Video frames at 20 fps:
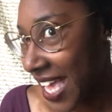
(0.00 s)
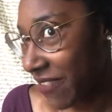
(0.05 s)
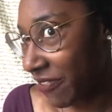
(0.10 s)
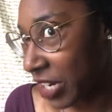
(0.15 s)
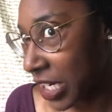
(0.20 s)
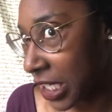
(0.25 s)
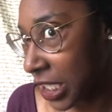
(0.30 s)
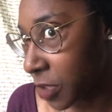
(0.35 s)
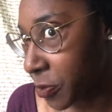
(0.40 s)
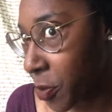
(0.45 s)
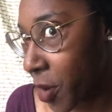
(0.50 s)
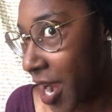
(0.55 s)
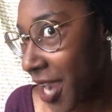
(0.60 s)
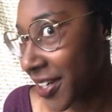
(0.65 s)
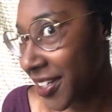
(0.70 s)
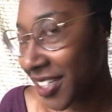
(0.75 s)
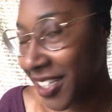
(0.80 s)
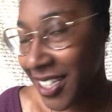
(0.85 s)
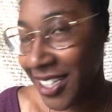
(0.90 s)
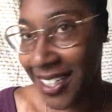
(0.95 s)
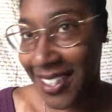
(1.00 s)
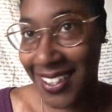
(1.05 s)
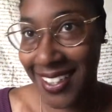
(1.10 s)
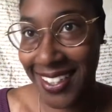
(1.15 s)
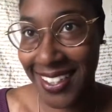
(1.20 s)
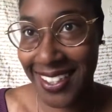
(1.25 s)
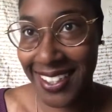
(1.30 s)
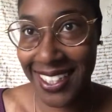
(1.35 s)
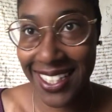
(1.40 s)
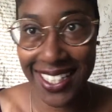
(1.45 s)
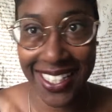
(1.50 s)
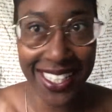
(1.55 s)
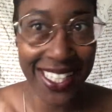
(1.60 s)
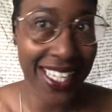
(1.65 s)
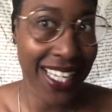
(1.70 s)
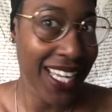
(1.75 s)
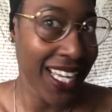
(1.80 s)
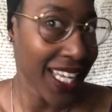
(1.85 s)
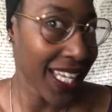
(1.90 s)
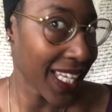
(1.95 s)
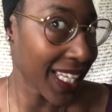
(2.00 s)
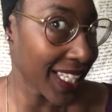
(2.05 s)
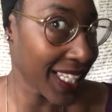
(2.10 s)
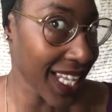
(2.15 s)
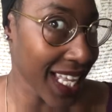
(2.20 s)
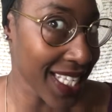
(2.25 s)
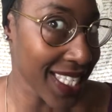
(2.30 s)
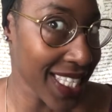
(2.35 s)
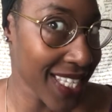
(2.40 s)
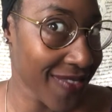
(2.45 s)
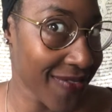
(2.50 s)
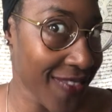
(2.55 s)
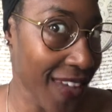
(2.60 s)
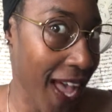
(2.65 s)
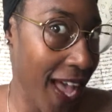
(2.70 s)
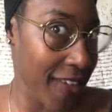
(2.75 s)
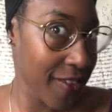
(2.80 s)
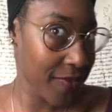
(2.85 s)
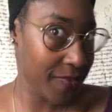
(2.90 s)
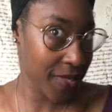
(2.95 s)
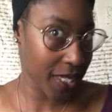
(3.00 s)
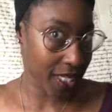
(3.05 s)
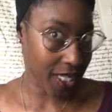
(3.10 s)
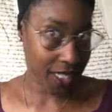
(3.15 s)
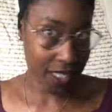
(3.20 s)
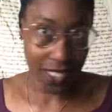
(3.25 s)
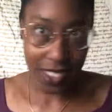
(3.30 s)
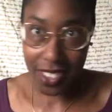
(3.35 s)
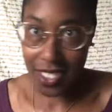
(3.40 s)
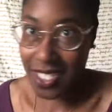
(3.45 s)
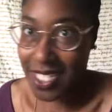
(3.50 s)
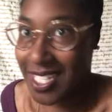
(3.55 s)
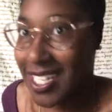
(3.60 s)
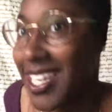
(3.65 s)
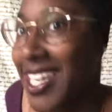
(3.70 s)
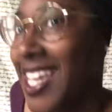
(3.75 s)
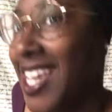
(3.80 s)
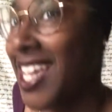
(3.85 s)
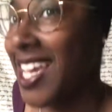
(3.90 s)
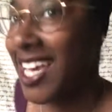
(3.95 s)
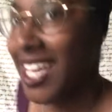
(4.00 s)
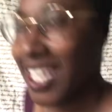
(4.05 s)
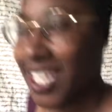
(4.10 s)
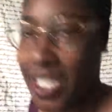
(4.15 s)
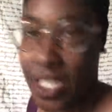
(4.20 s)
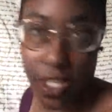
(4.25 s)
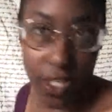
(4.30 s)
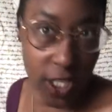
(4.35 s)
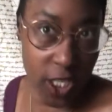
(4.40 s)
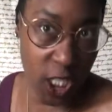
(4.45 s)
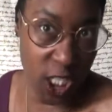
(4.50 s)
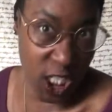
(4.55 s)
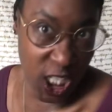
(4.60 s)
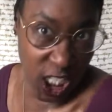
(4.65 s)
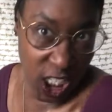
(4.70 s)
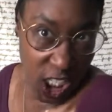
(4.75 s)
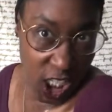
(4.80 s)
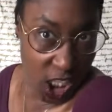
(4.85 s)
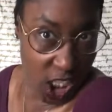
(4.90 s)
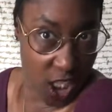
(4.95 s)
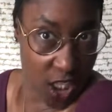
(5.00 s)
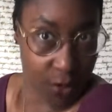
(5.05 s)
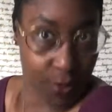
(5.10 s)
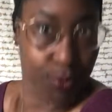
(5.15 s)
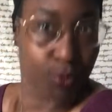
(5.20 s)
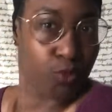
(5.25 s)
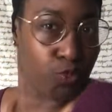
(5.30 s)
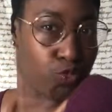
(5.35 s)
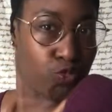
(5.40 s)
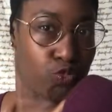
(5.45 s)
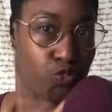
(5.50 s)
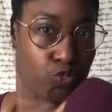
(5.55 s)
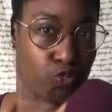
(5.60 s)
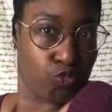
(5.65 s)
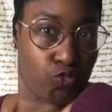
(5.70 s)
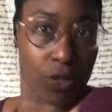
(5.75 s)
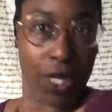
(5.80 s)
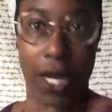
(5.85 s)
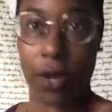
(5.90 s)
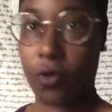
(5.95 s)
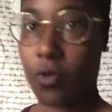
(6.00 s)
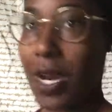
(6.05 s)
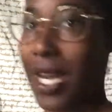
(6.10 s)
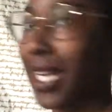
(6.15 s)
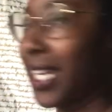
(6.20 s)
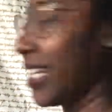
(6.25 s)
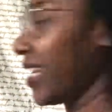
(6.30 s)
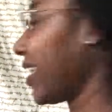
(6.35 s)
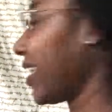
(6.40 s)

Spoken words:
Finished product in less than 5 minutes. Your chic and ready